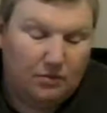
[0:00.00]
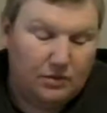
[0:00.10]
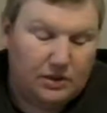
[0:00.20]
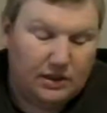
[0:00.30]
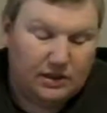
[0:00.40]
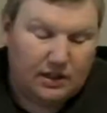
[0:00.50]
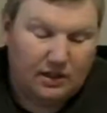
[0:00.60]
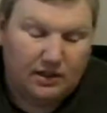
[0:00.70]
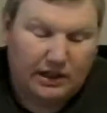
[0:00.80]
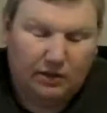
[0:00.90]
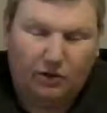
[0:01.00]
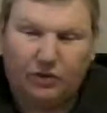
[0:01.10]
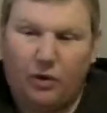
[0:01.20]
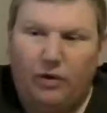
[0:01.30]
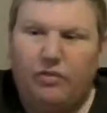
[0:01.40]
Just here at
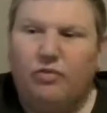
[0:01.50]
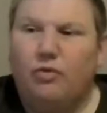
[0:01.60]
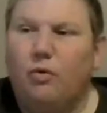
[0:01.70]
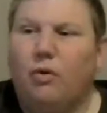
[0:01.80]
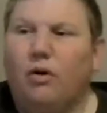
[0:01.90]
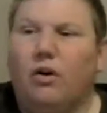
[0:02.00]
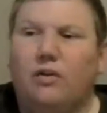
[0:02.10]
34,